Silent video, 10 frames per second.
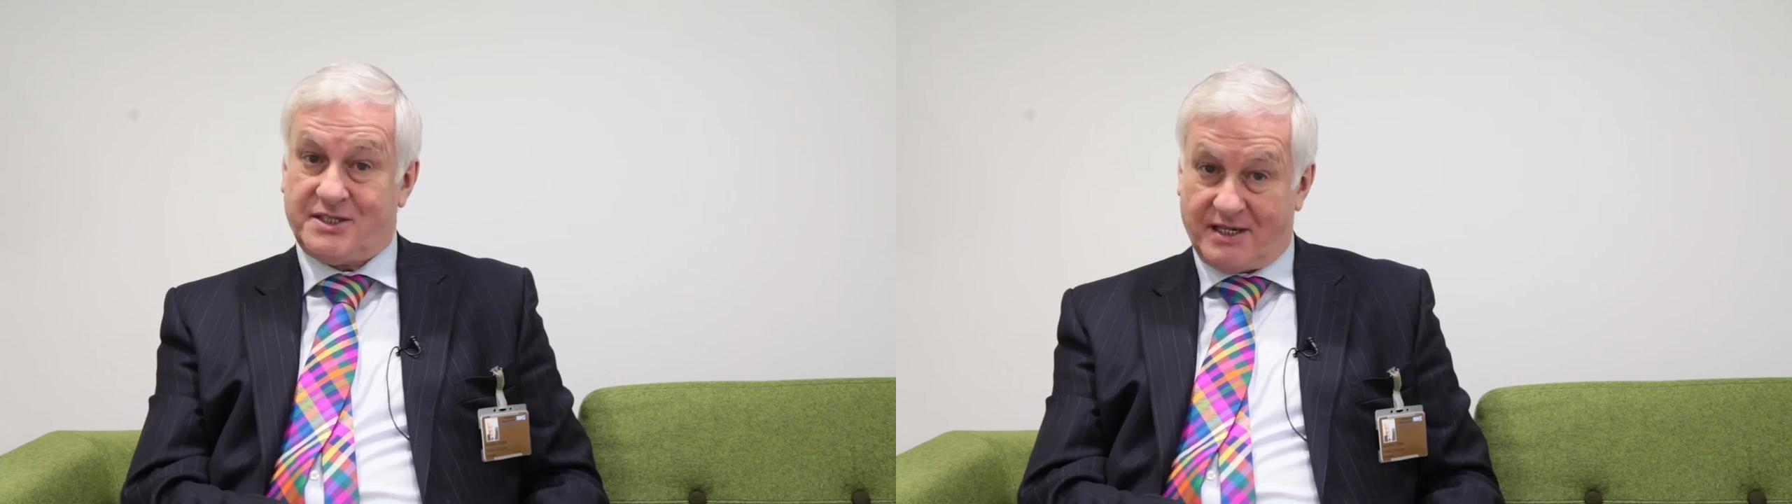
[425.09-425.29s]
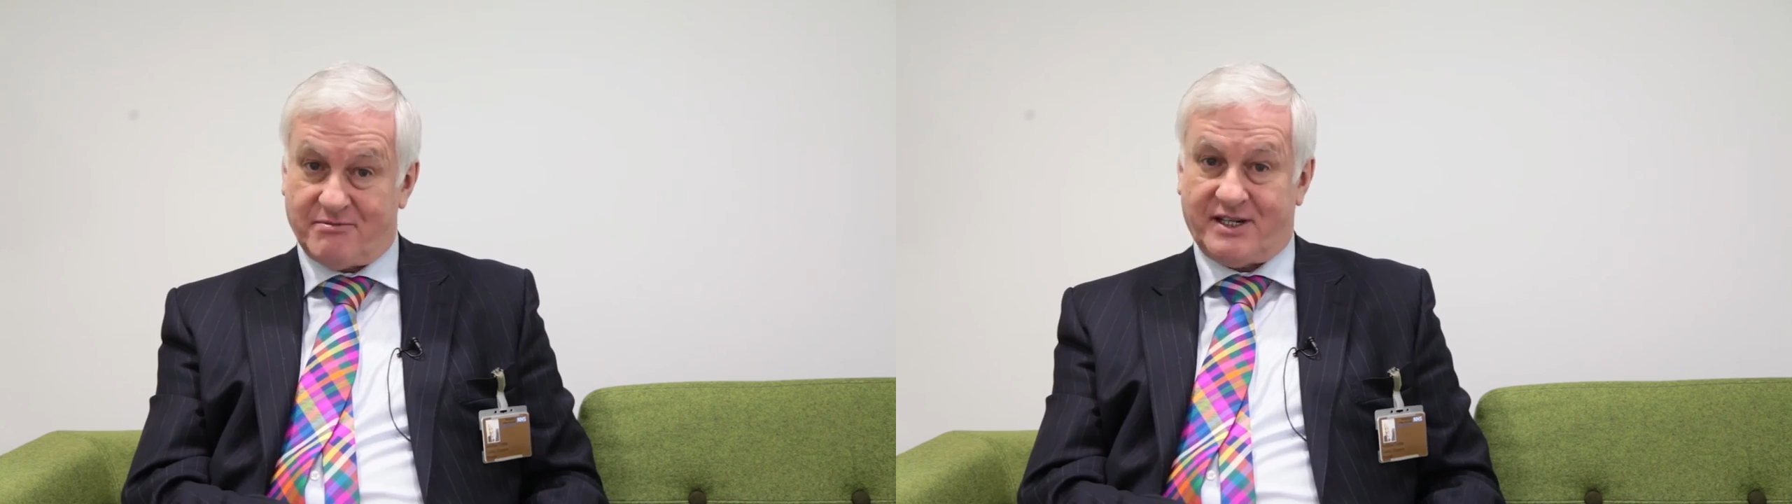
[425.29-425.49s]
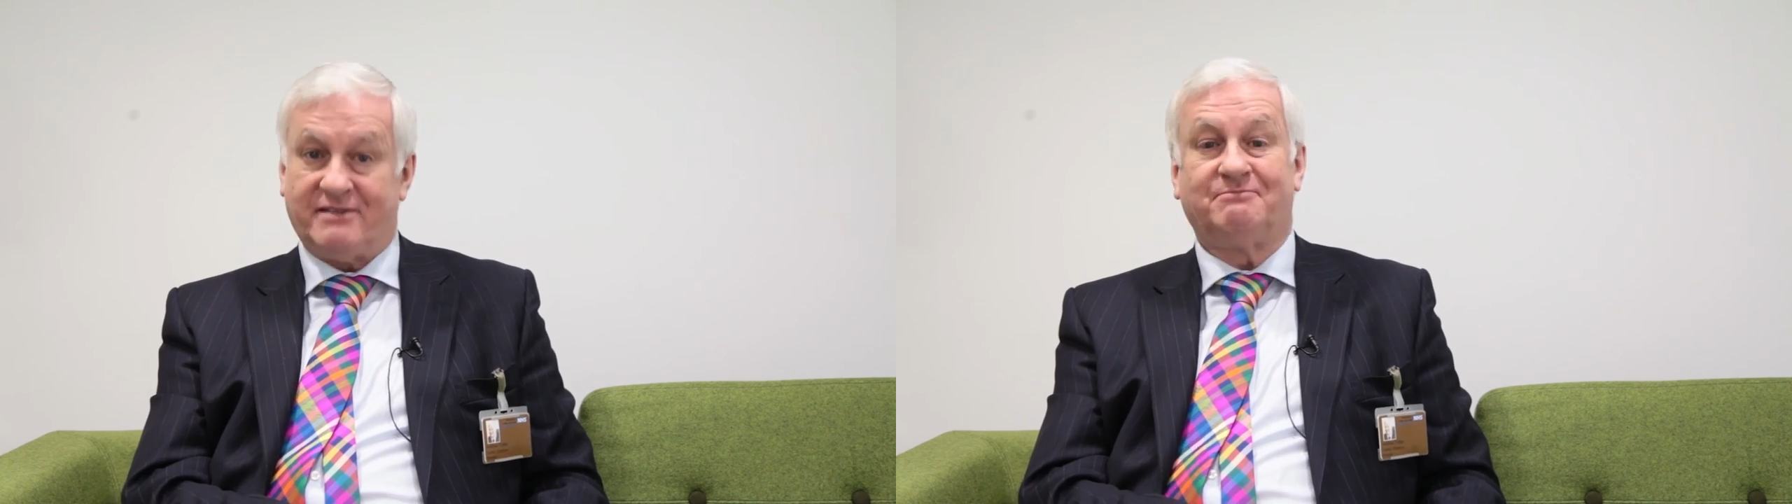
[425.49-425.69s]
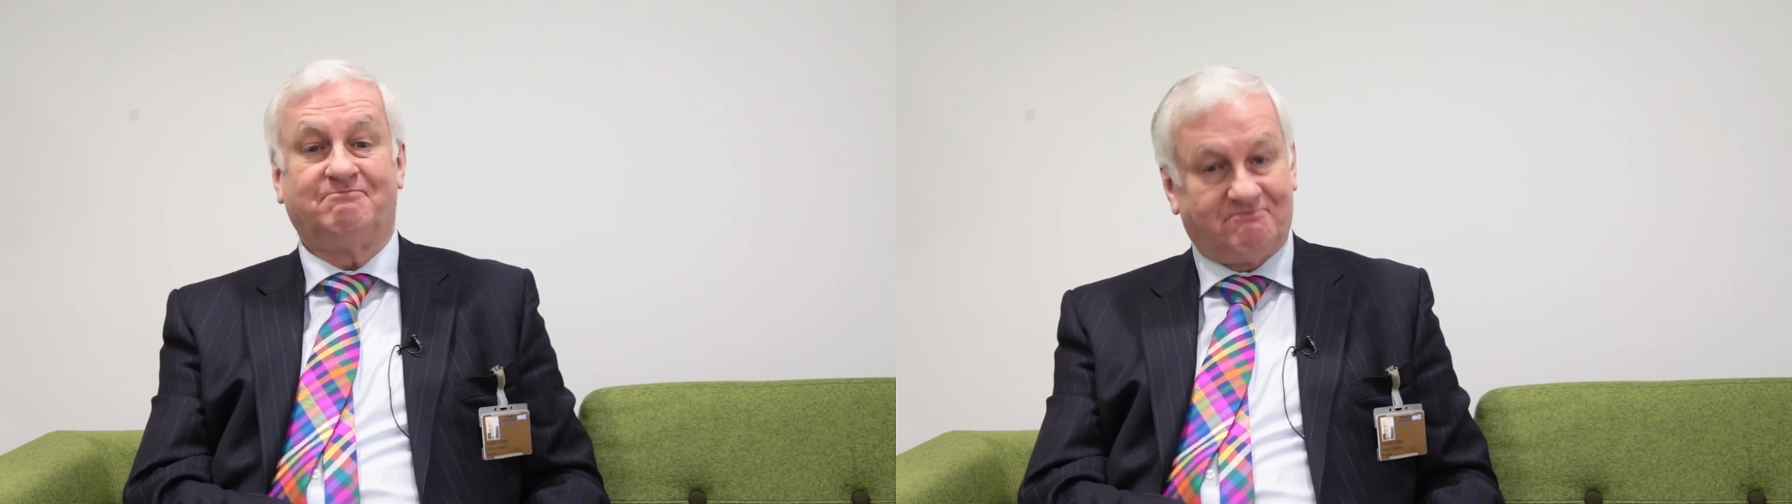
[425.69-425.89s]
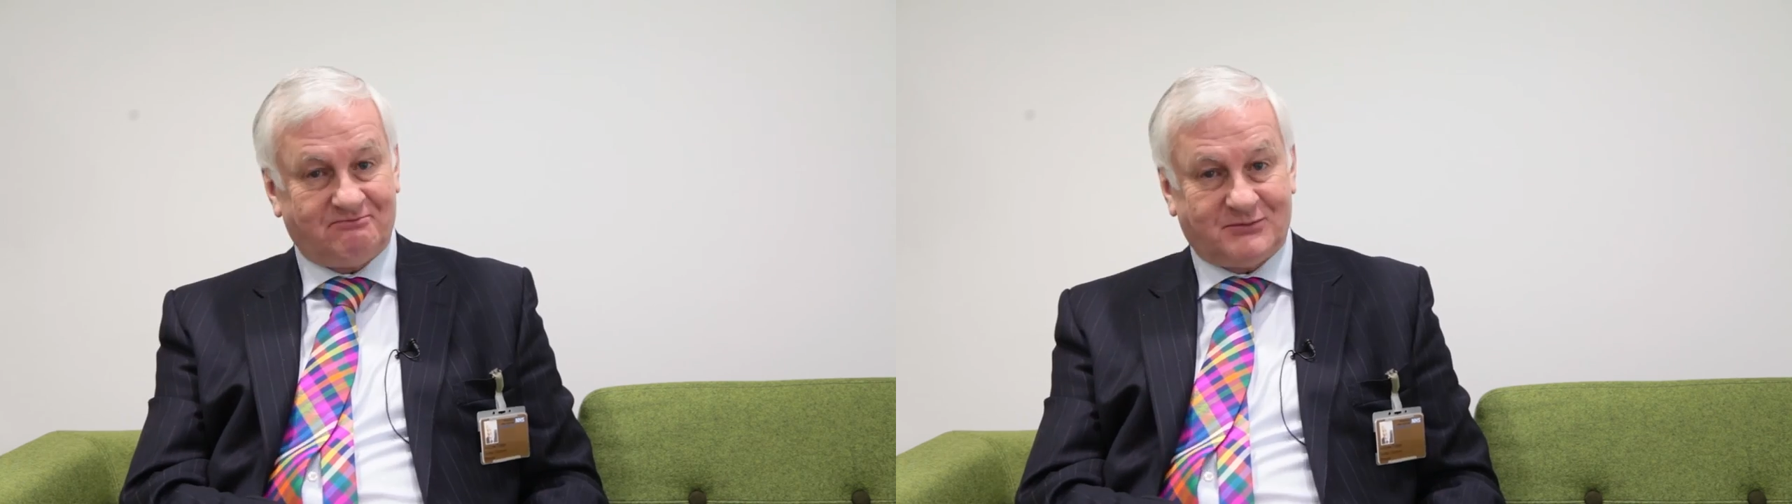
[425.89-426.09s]
Team Brief.
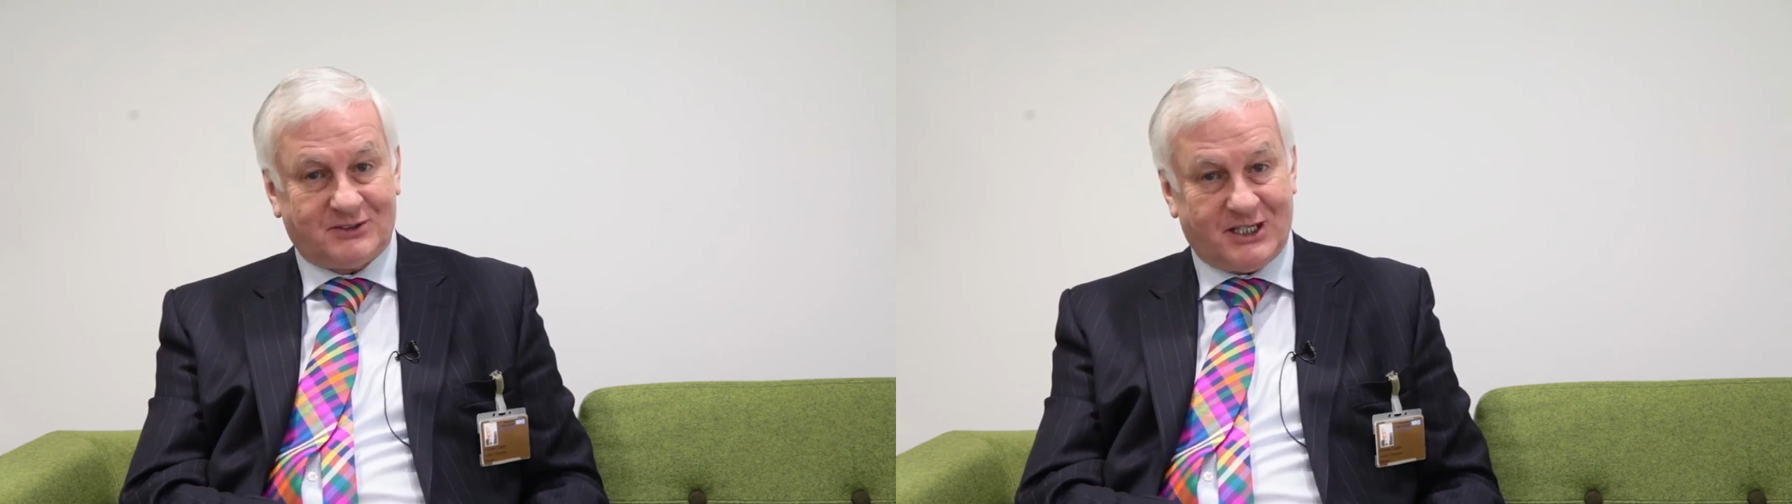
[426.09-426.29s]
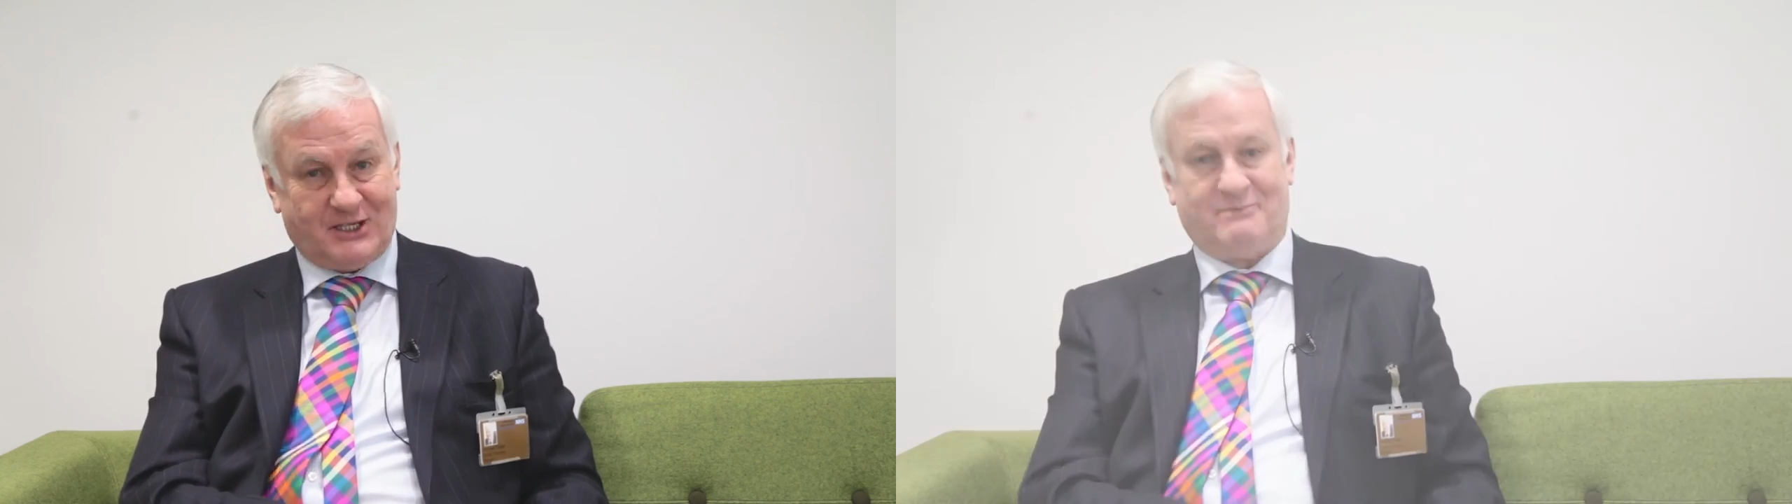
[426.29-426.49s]
Thank